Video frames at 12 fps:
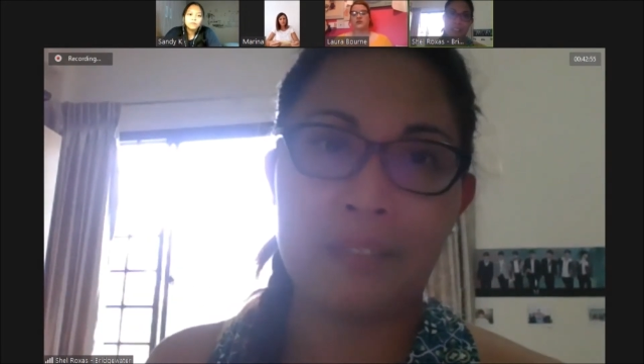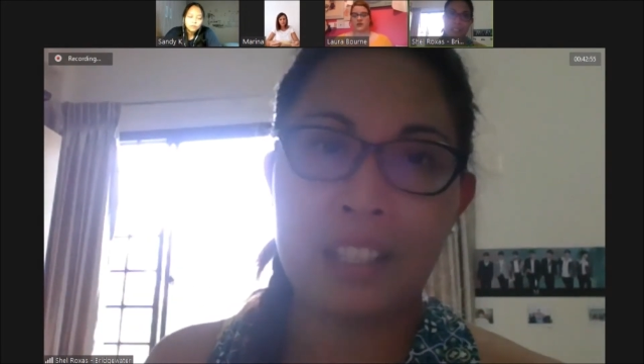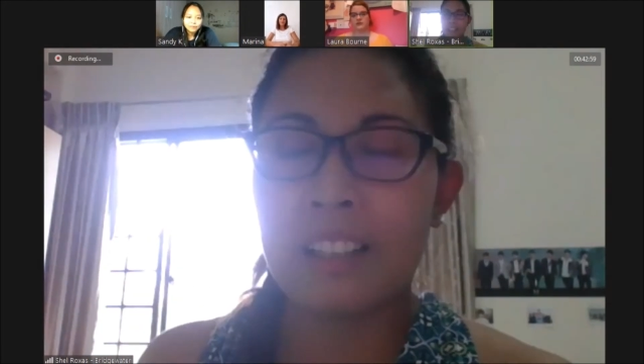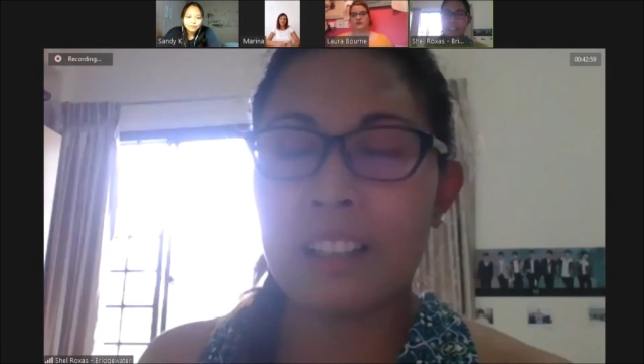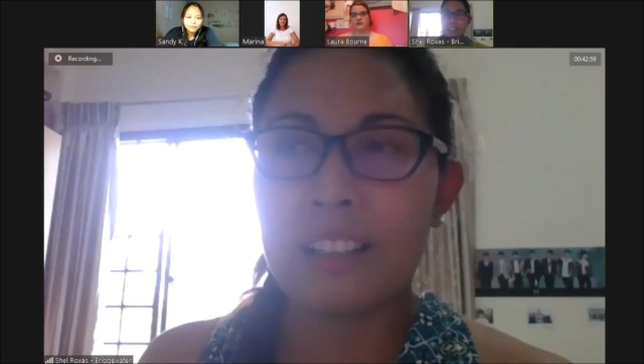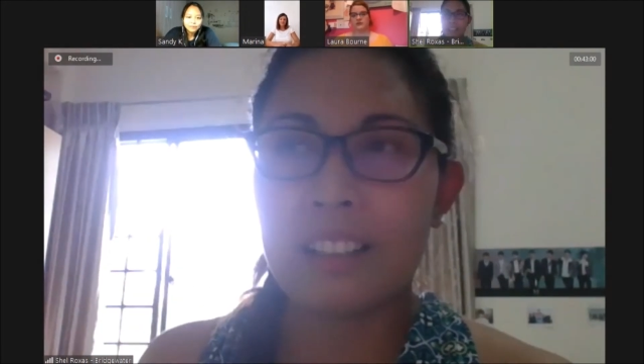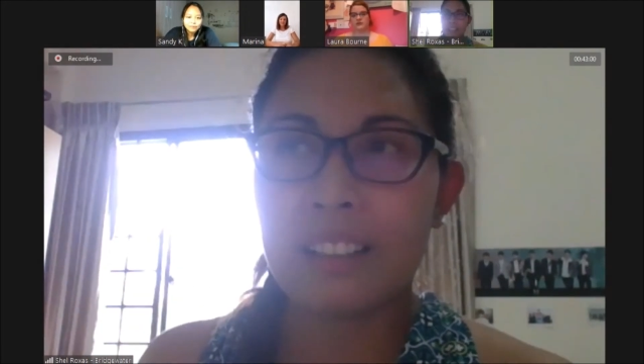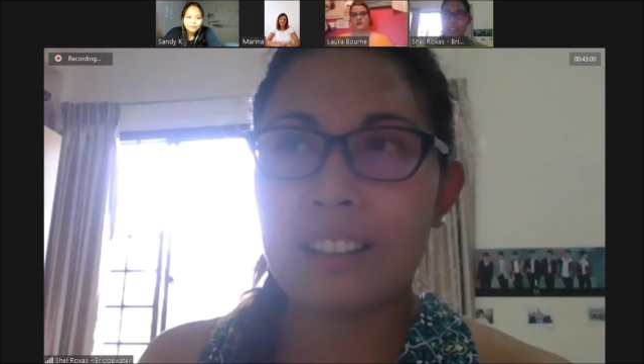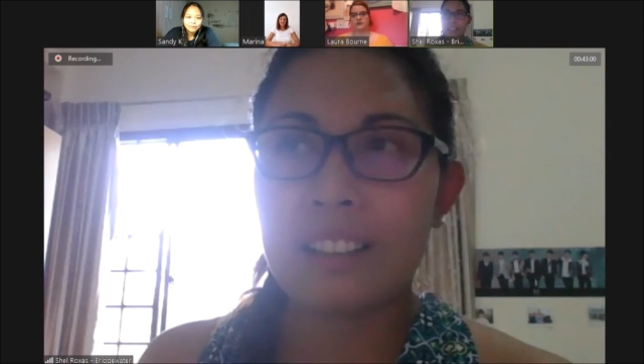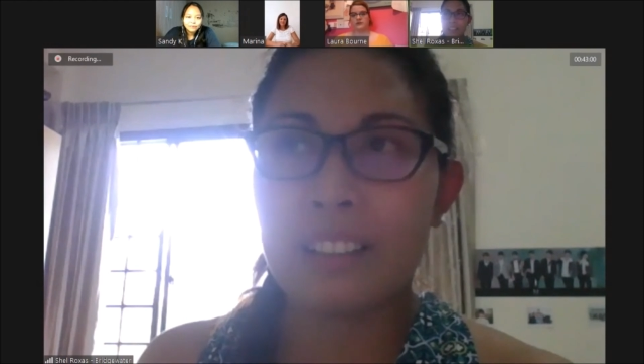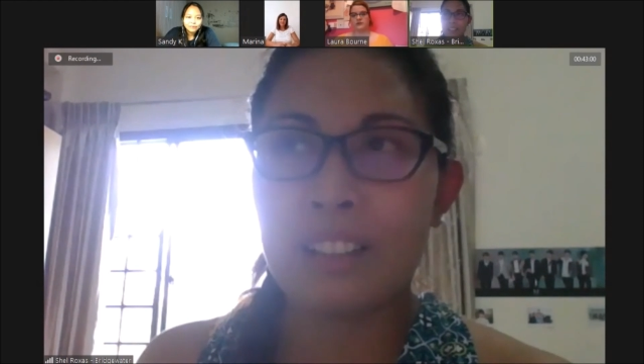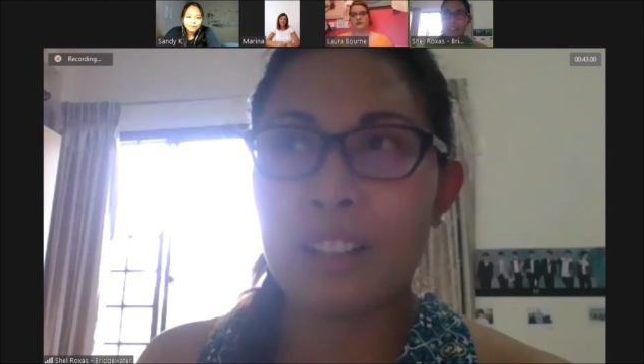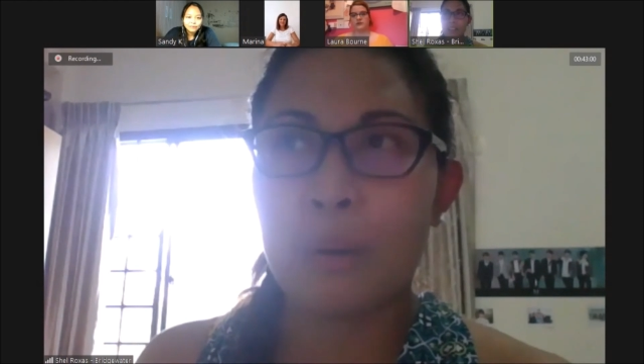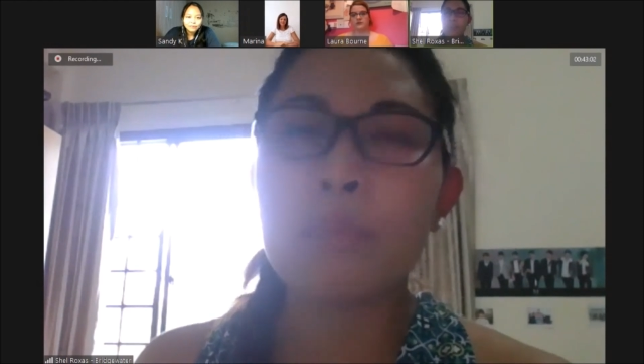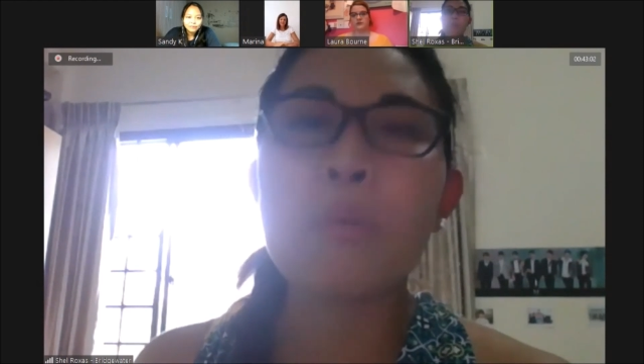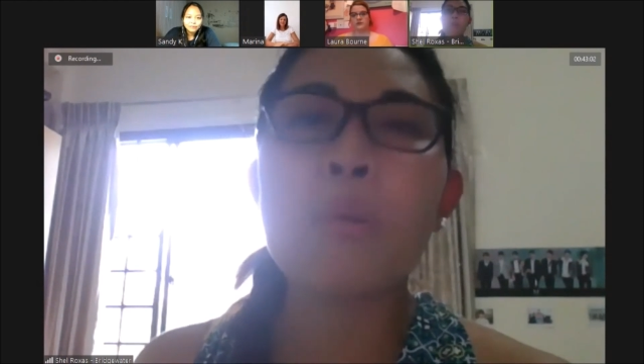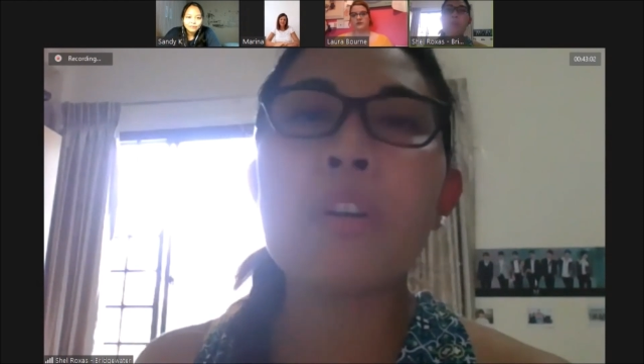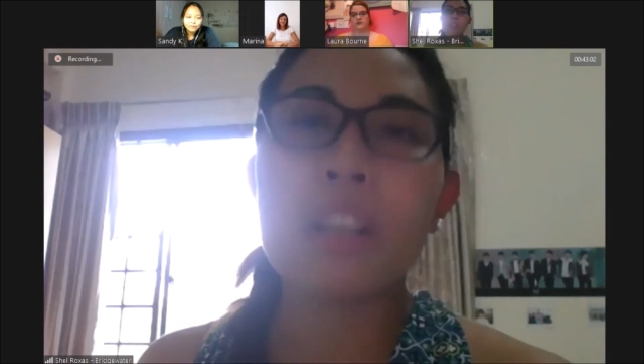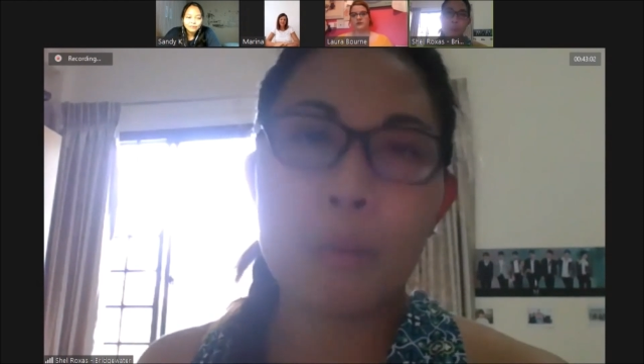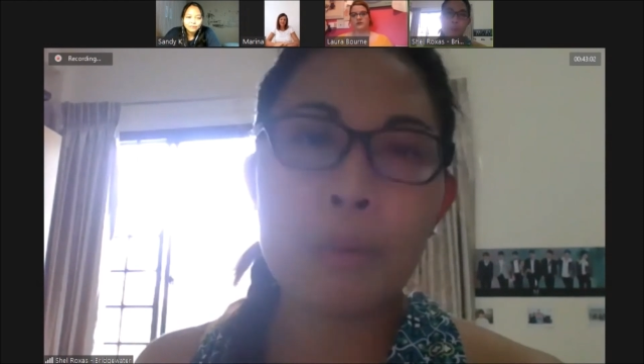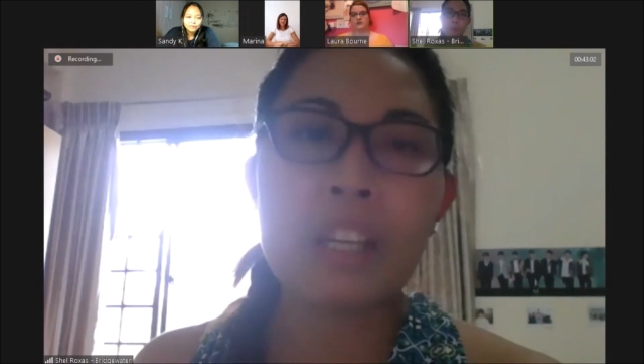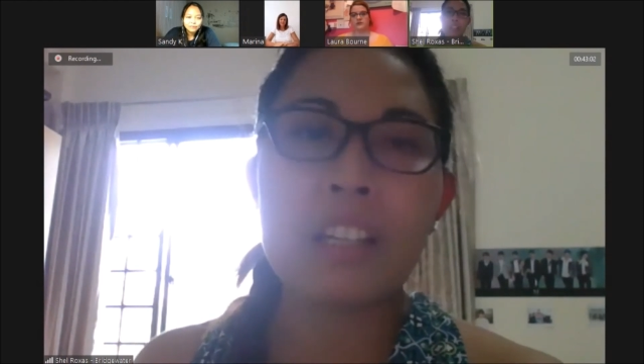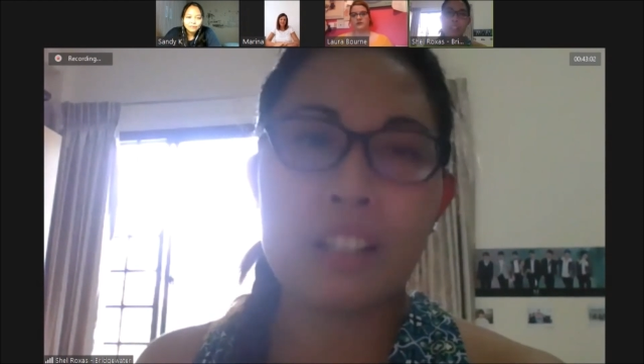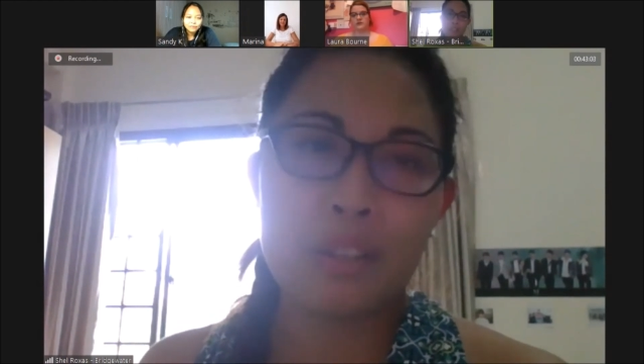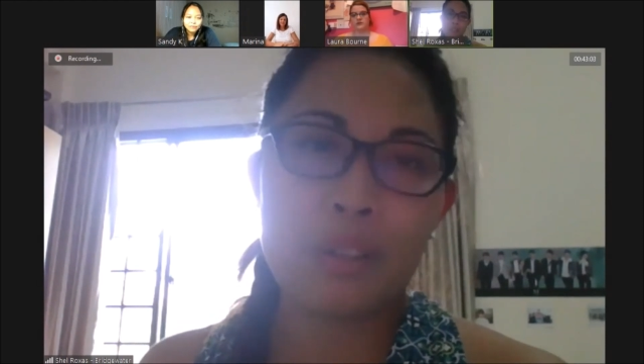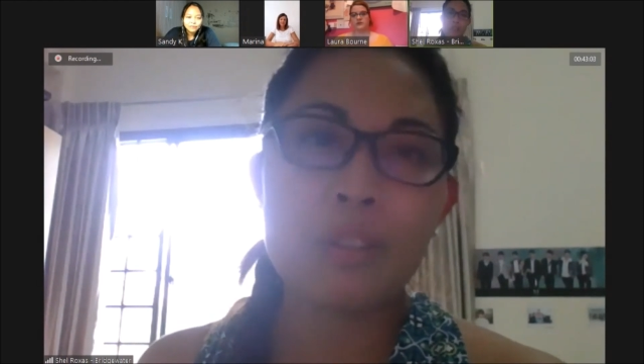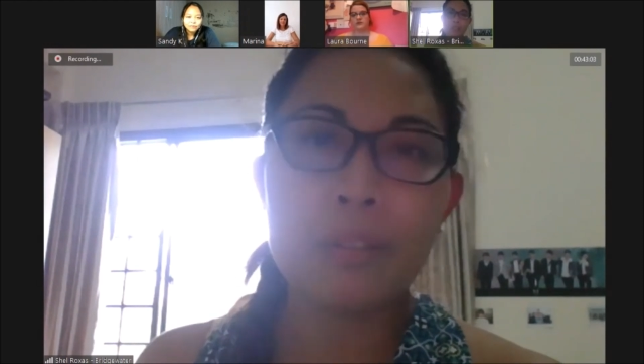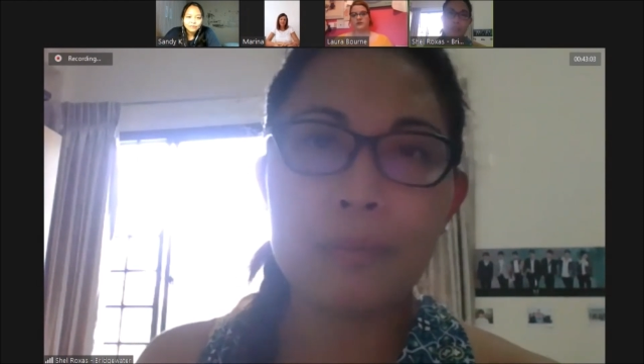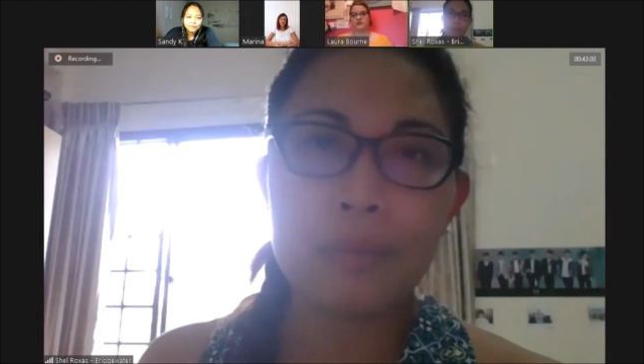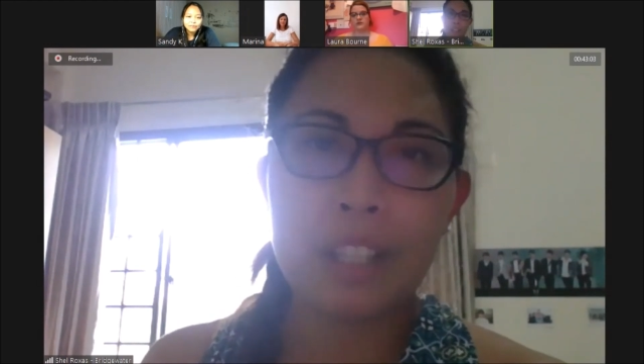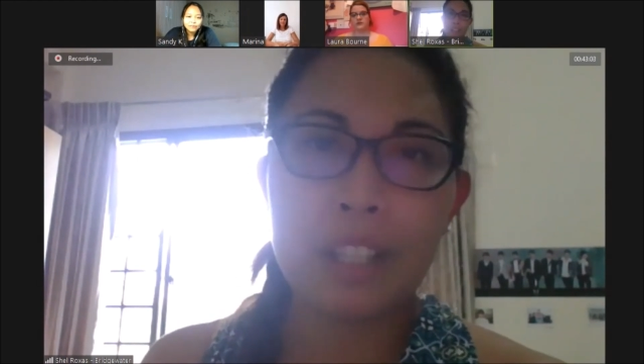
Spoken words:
I think there's more that we can do